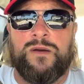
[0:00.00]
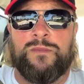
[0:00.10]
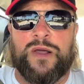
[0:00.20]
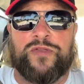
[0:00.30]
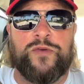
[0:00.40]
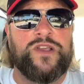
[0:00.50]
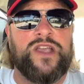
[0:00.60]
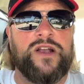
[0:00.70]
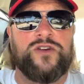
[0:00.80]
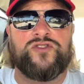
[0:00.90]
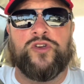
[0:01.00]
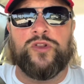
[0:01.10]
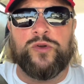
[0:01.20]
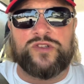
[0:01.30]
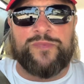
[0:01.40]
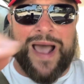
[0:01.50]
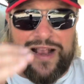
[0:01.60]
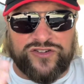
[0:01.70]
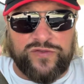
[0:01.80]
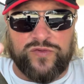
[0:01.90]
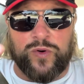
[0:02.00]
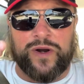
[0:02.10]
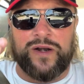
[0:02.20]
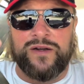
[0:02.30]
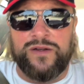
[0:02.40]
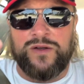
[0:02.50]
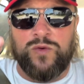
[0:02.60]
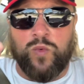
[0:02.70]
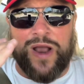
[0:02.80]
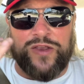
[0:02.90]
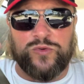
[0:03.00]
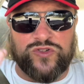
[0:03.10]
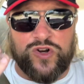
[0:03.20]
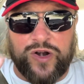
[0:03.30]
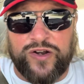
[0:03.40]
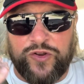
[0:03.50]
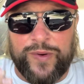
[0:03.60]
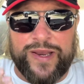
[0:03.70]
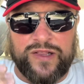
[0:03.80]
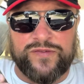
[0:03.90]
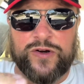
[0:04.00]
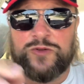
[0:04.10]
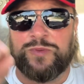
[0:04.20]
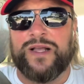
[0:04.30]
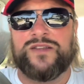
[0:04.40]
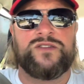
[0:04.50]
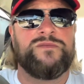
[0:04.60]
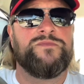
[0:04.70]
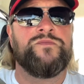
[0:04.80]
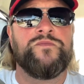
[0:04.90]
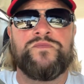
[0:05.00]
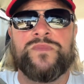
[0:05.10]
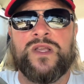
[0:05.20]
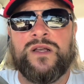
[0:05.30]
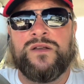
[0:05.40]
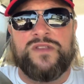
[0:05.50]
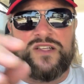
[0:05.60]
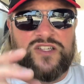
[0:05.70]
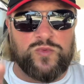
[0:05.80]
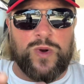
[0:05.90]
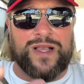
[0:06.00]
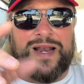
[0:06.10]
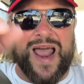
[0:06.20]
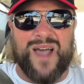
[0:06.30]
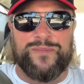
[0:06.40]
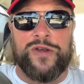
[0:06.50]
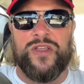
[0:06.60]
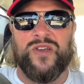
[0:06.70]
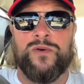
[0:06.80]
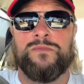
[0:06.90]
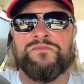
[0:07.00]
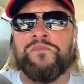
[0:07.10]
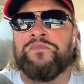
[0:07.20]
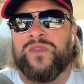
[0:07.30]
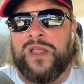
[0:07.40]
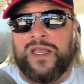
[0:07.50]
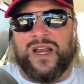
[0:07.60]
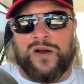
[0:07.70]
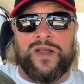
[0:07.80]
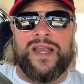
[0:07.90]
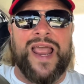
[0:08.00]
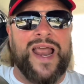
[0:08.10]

but through the years you lose the passion for it, why you started doing it in the first place? This is what can happen to you, in